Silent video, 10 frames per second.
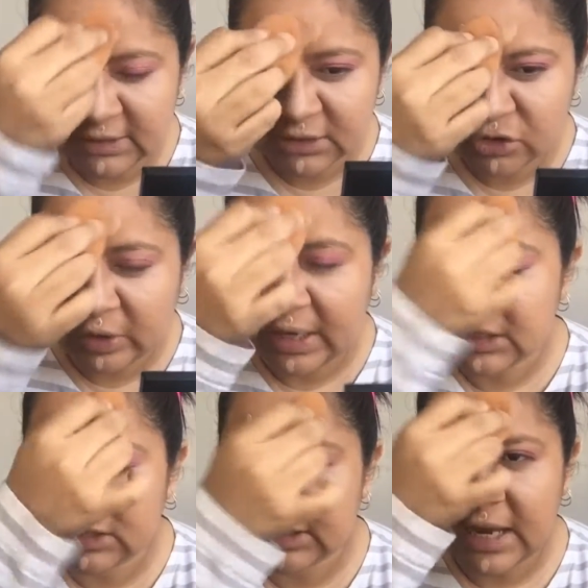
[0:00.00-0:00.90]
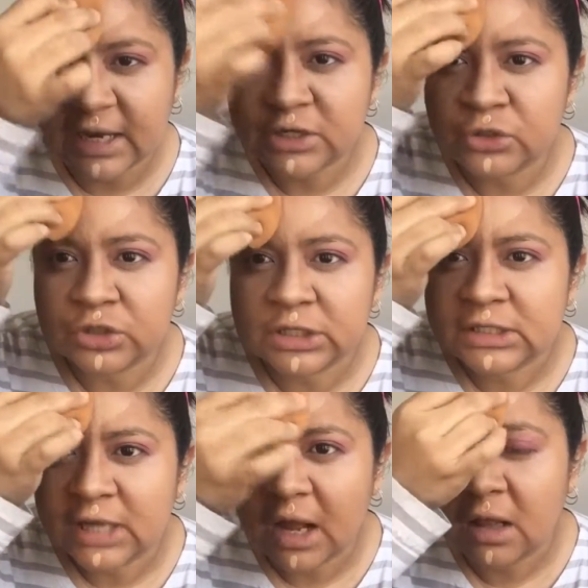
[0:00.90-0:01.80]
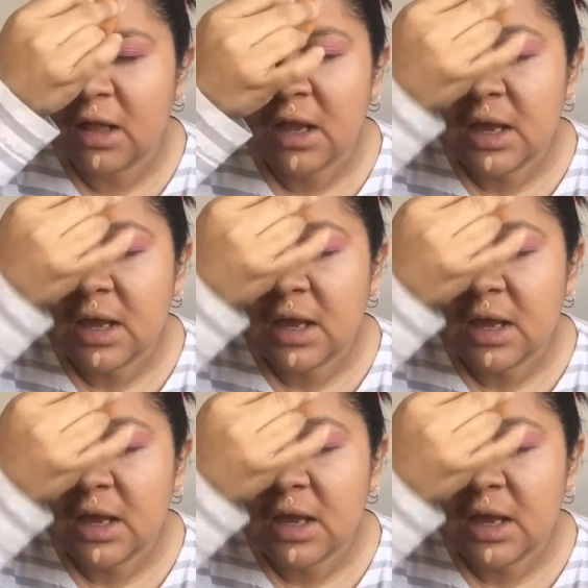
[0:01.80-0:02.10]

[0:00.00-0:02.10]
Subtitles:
strange because I can usually tell.